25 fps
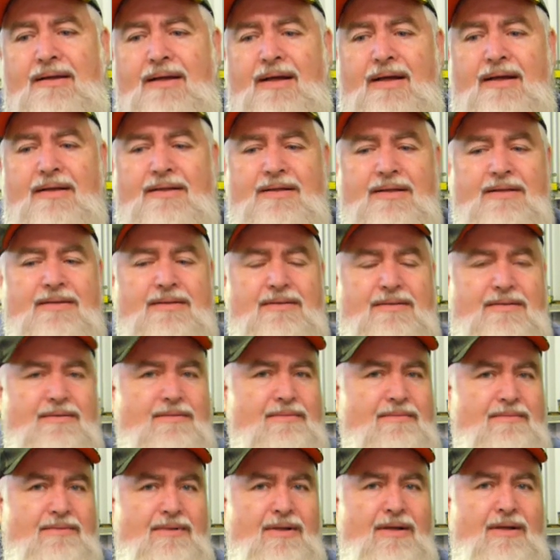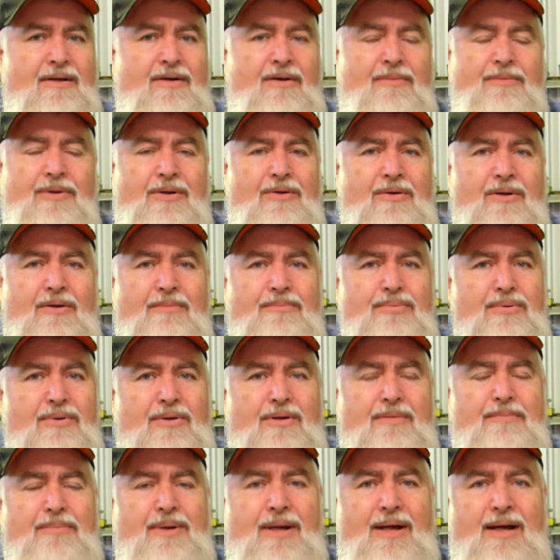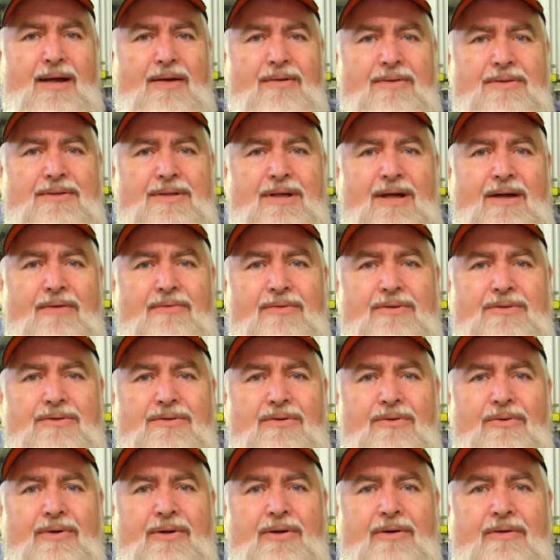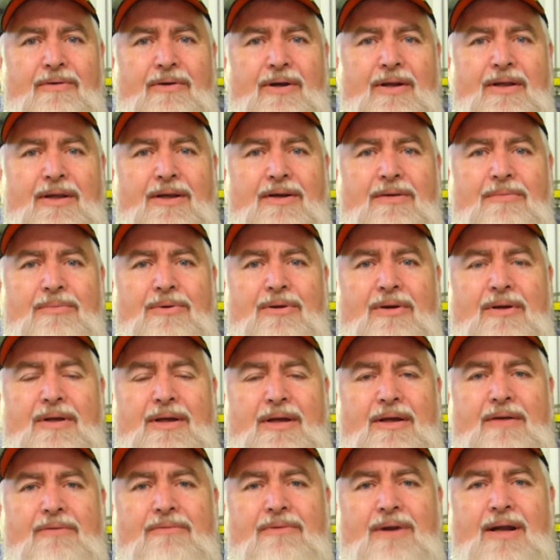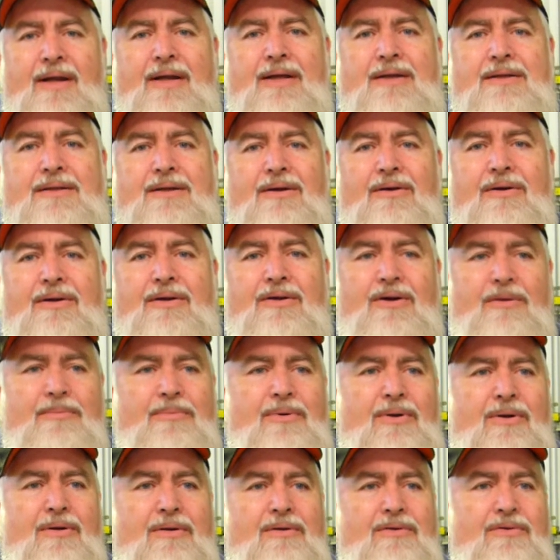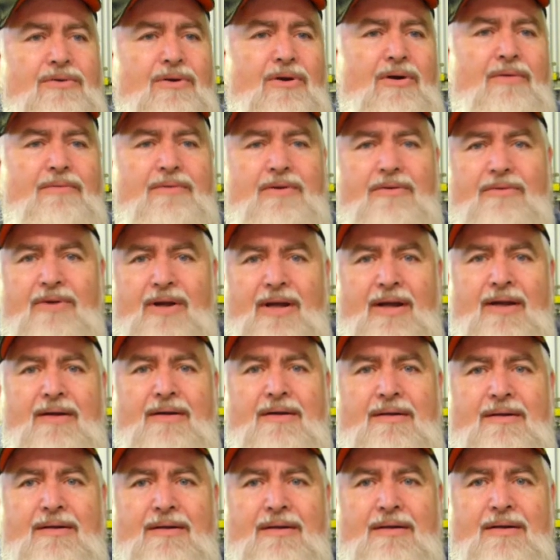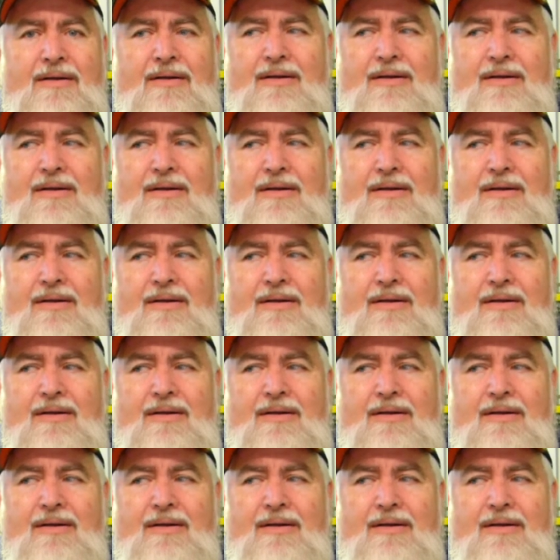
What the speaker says: Yeah, just I'm not going to pull it apart or start restoring it or anything. I'm going to get it running so I can hop on it and drive it around and